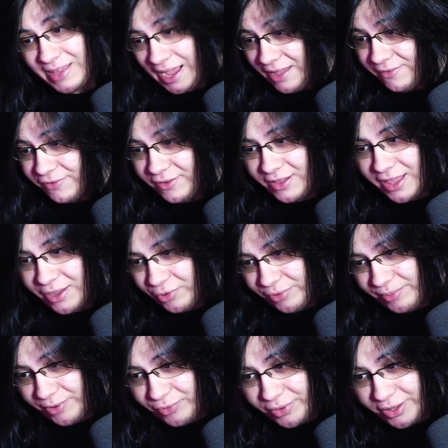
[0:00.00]
I feel like it would
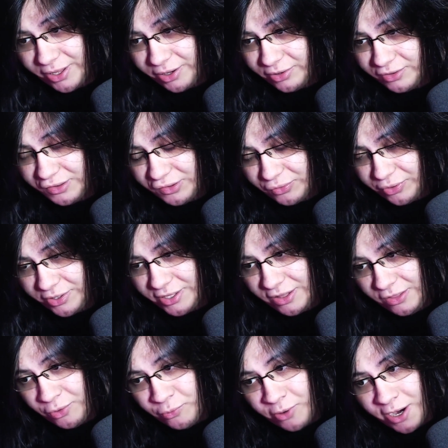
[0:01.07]
be really good
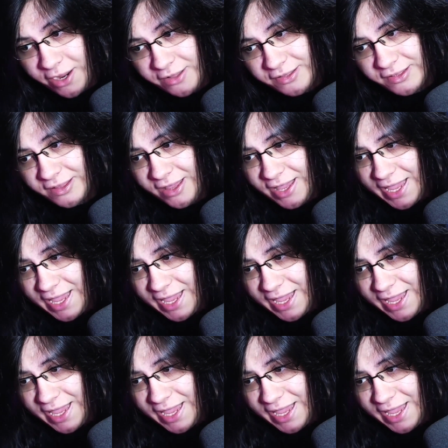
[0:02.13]
storytelling wise.